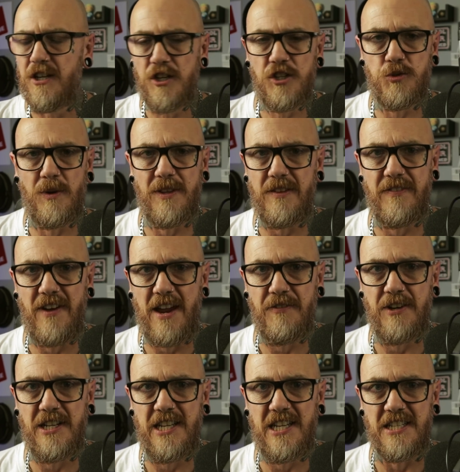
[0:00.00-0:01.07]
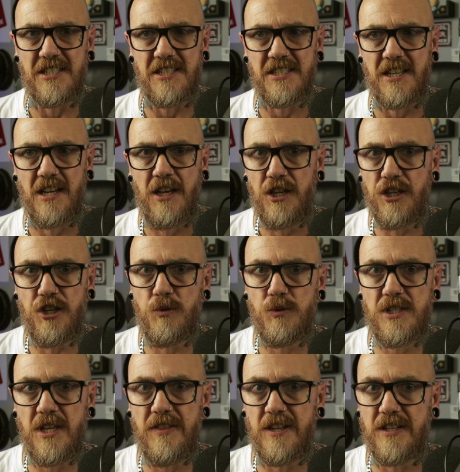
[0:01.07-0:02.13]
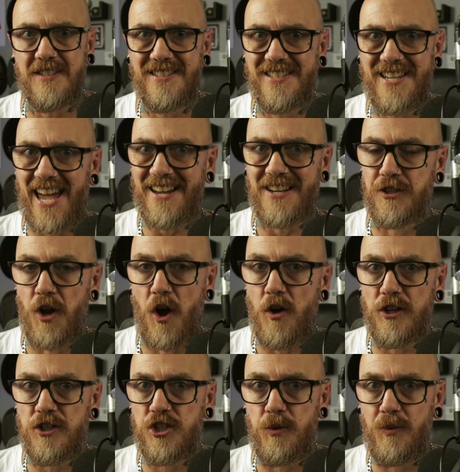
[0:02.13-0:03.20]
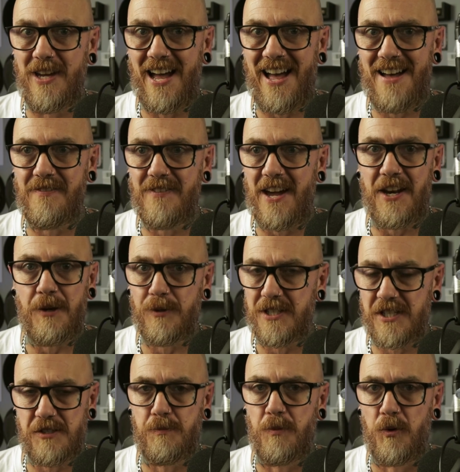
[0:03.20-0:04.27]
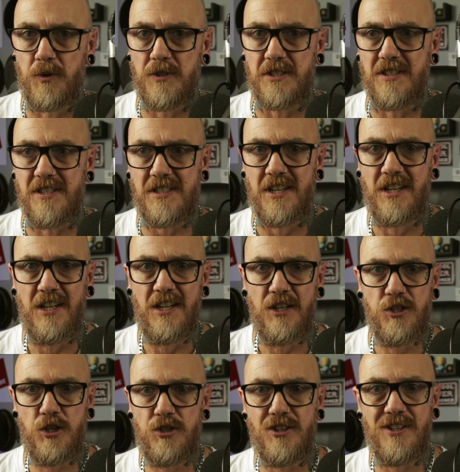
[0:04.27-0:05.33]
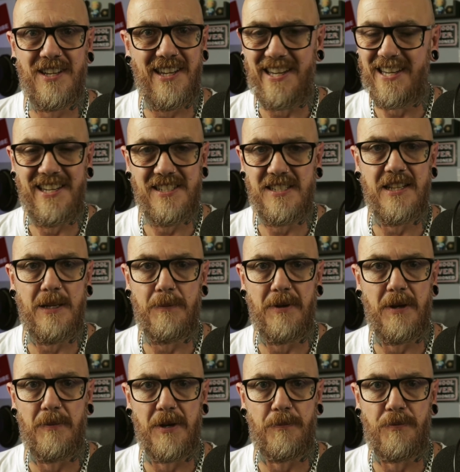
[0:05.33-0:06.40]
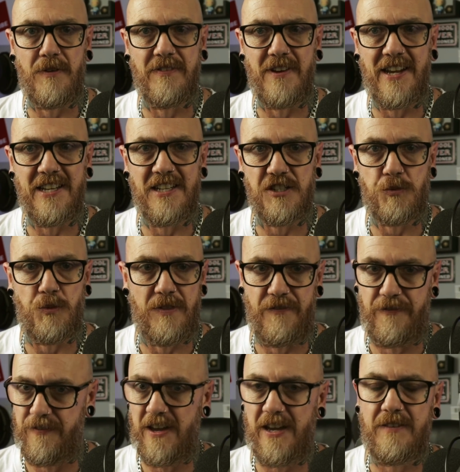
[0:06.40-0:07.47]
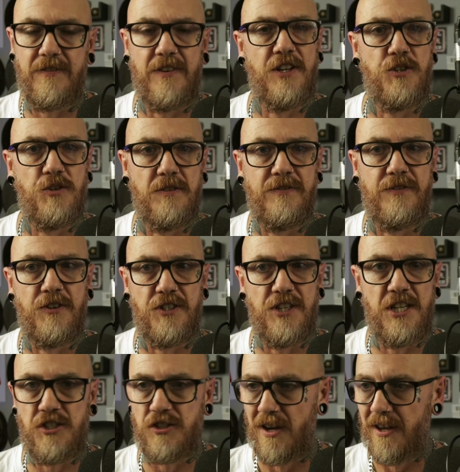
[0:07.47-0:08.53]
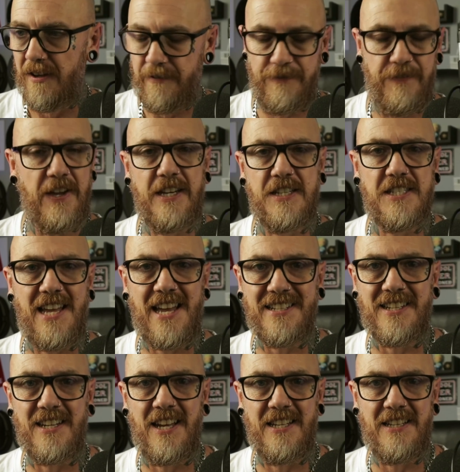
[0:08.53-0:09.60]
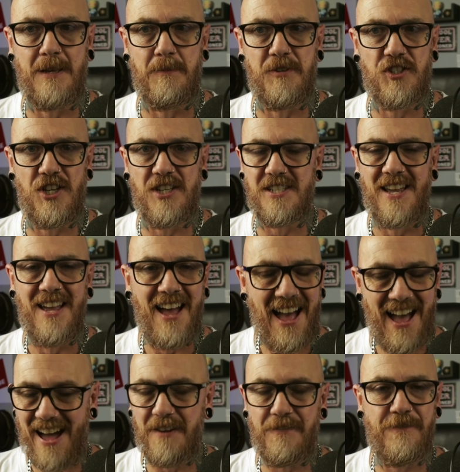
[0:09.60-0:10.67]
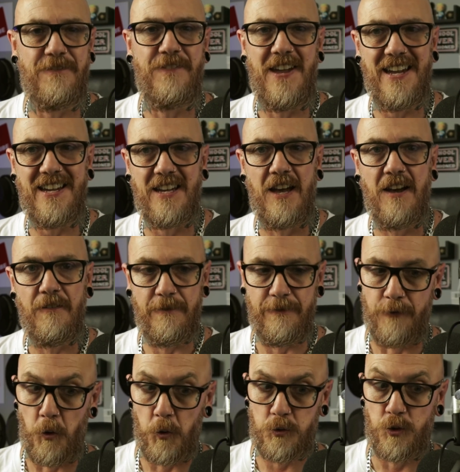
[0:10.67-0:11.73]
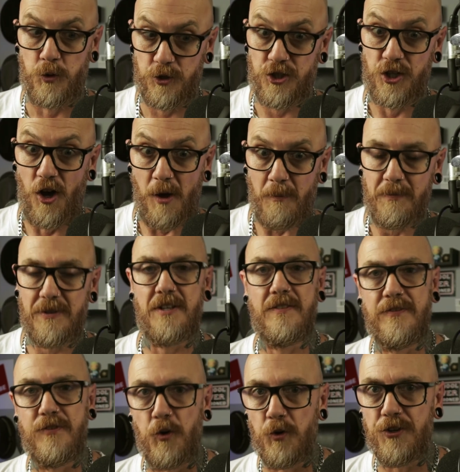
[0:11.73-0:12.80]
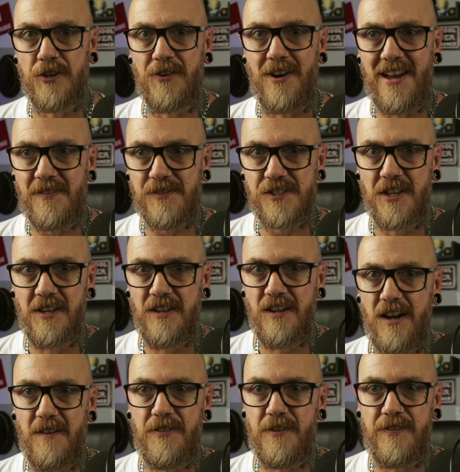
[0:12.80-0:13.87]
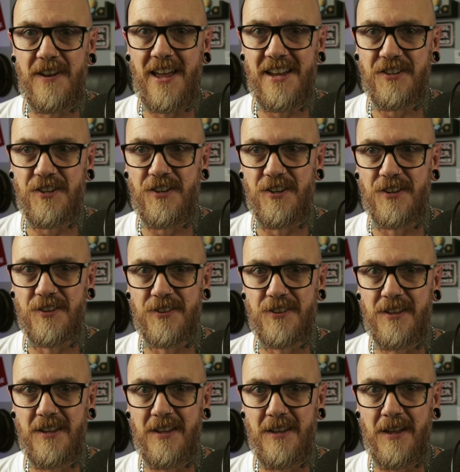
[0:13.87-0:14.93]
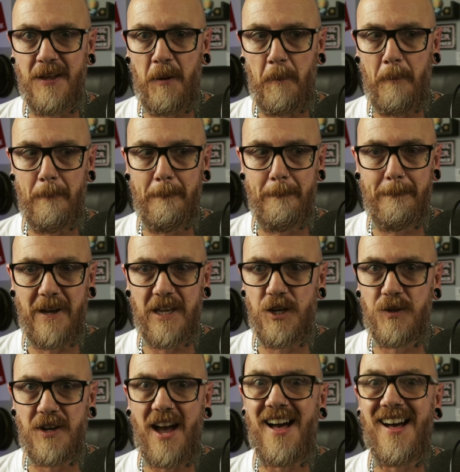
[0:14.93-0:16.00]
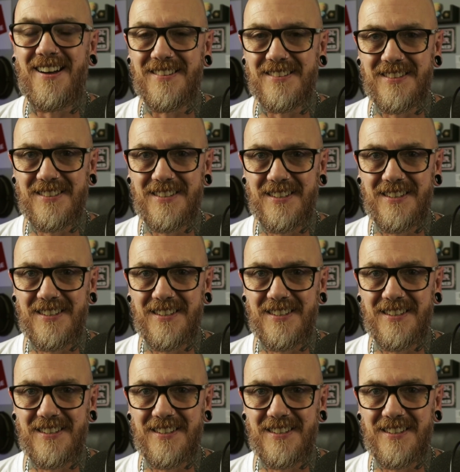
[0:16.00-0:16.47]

So at the very least, using the technology we have at our disposals, you should easily be able to provide us with fake video footage, fake satellite images, and fake photoshopped photographs of the flat Earth. But you can't.